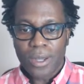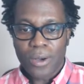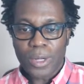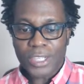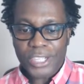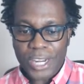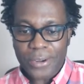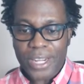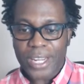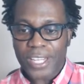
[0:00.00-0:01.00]
what
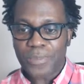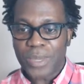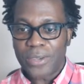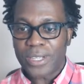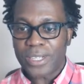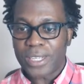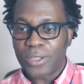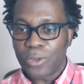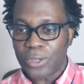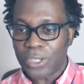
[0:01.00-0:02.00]
sharing an experience can
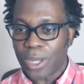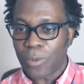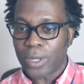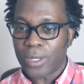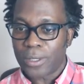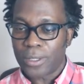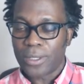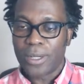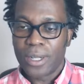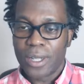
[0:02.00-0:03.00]
do for someone.
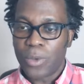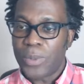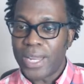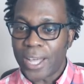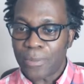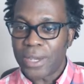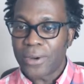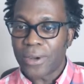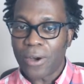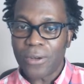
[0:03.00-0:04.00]
We may not be
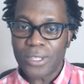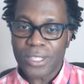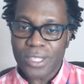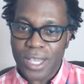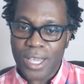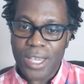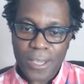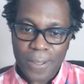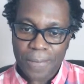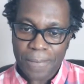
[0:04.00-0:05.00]
around to see
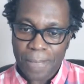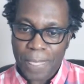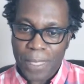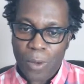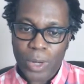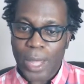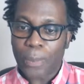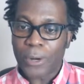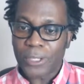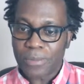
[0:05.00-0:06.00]
what
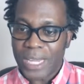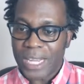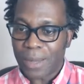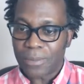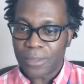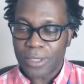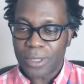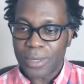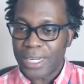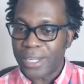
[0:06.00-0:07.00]
that person becomes,
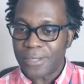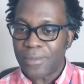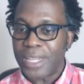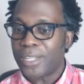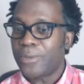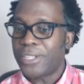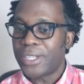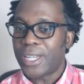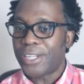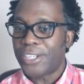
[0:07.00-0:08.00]
but it doesn't mean that we
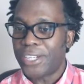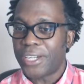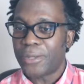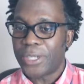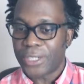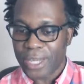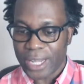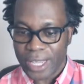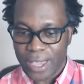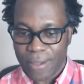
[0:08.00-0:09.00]
should not share and we should
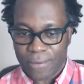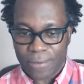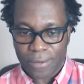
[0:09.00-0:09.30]
not give.